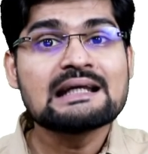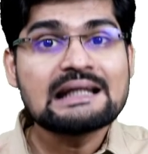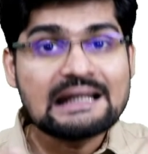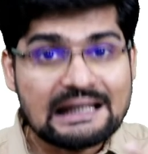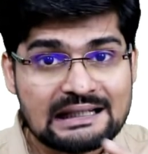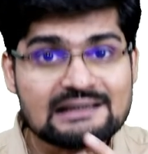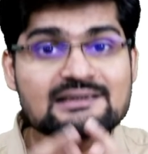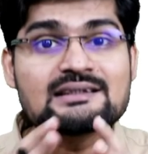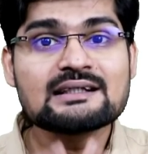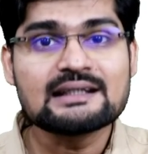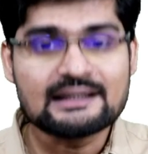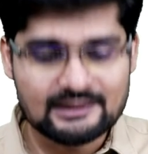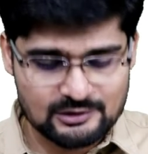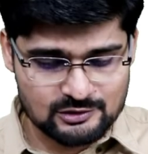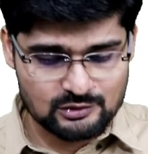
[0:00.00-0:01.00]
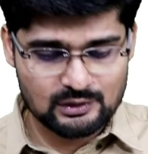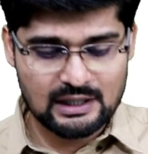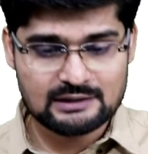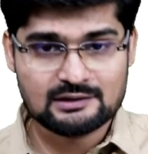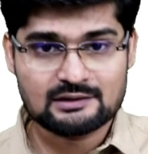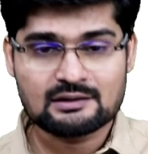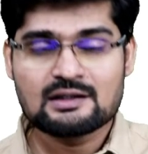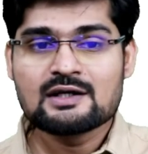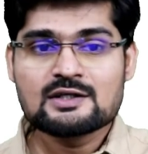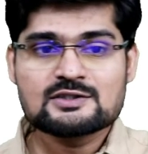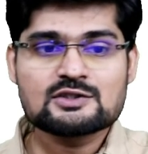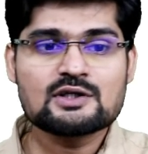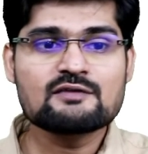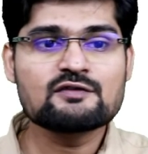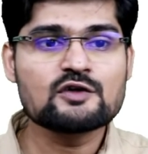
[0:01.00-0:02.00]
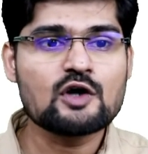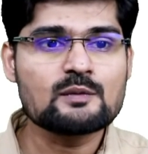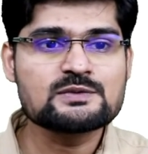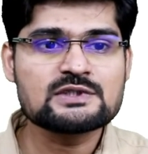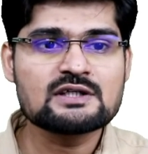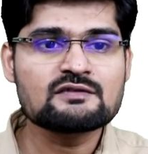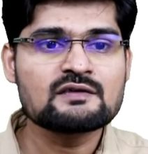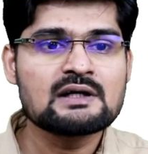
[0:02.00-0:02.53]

interlinked together. So if you observe